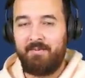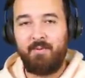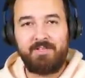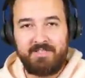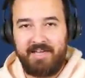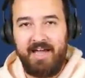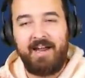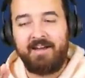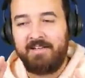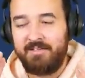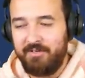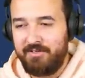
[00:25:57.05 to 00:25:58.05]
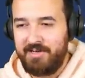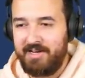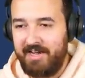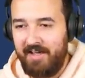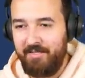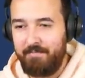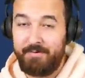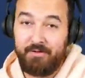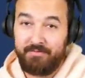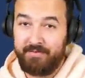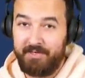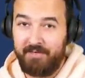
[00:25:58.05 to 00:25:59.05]
And once again, do check out the
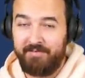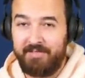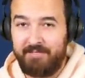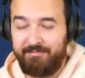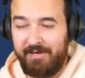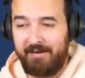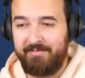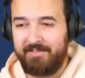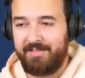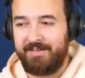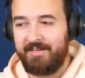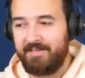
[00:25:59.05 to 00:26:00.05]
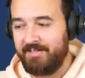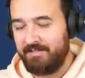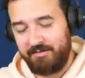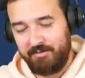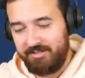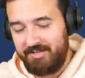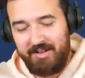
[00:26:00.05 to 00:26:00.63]
build video of this if you haven't seen it, because you'll